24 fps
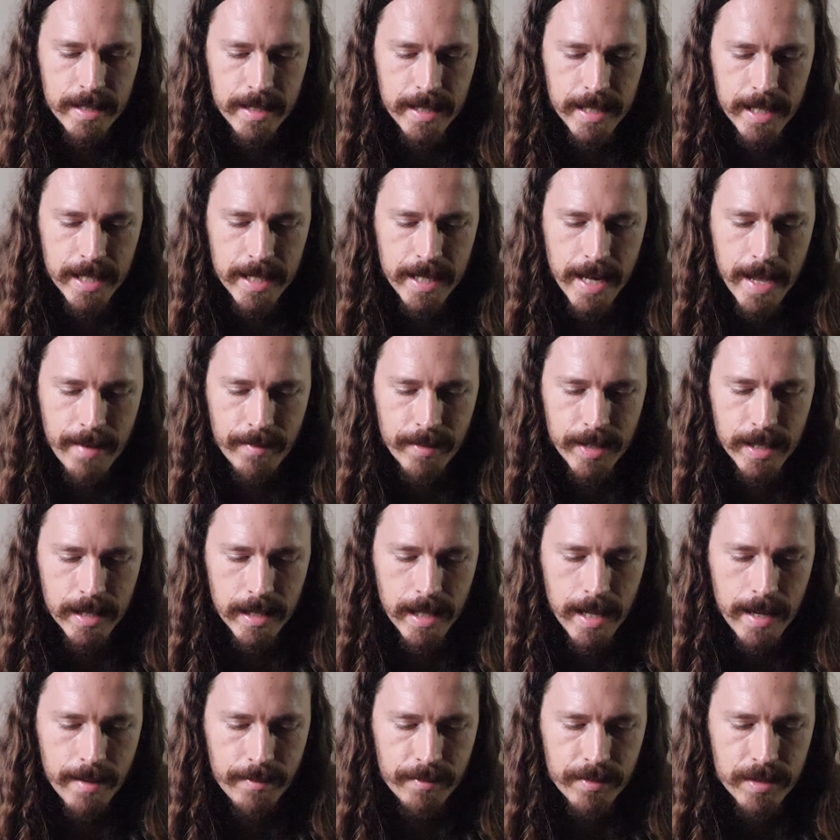He didn't have any
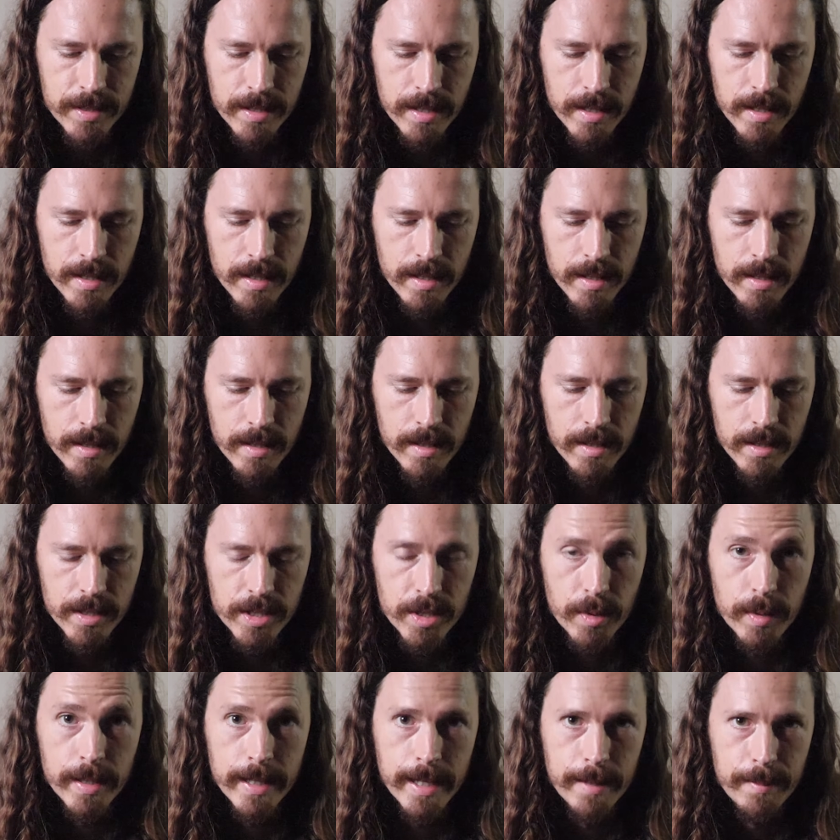left,
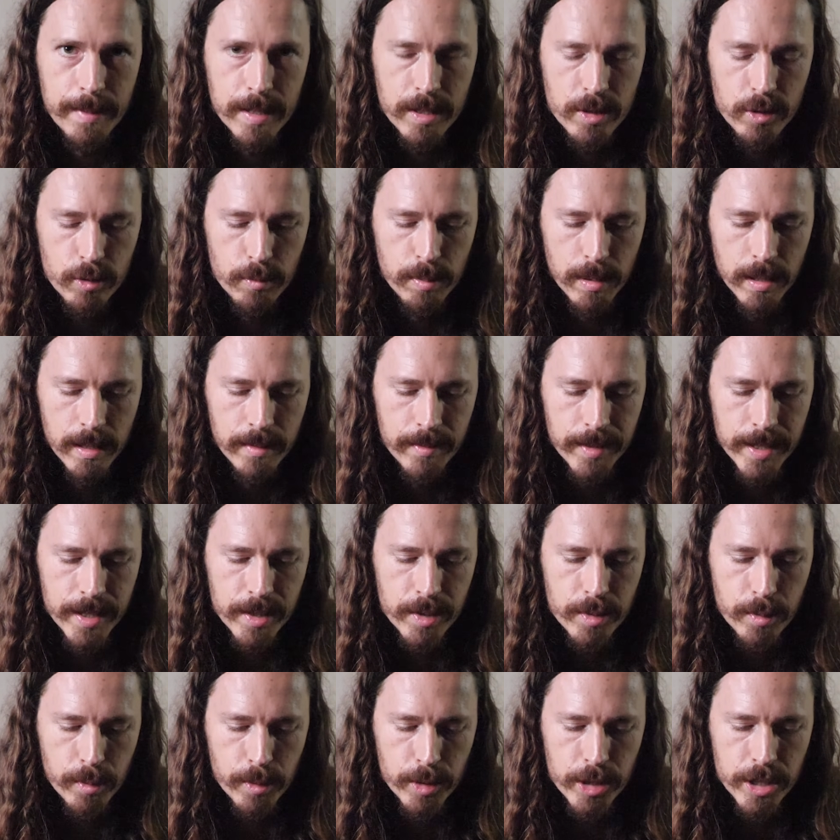so he gave me 2 Bolivian
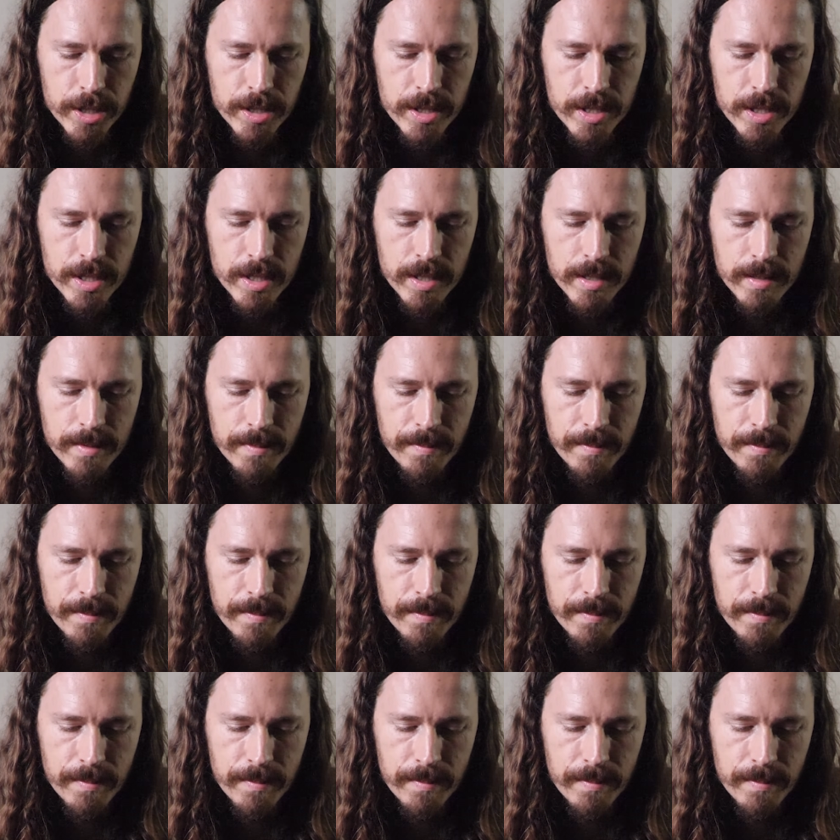torches.